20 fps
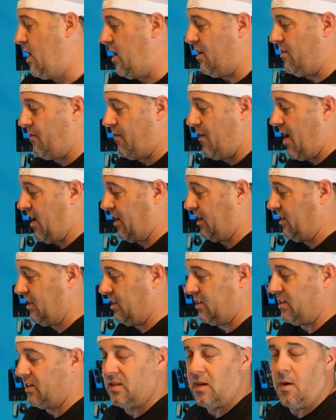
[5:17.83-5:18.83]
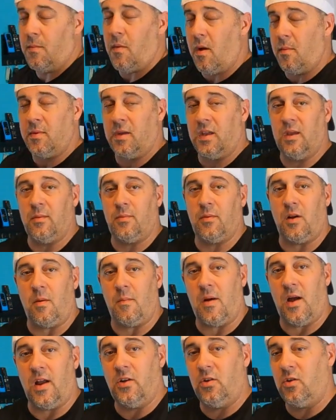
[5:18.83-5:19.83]
In fact, this is something I'll be keeping
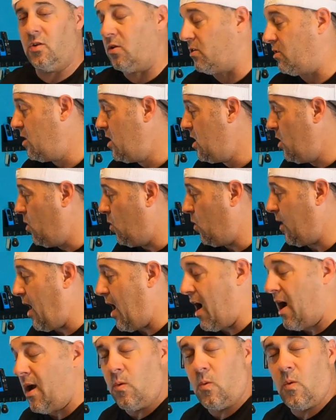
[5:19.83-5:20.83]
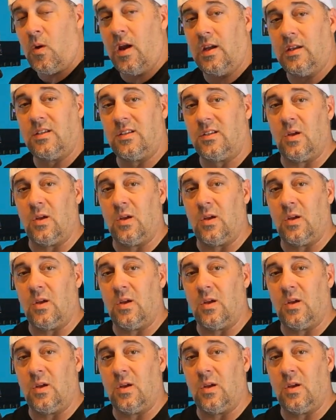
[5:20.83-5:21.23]
on my noodle when I race.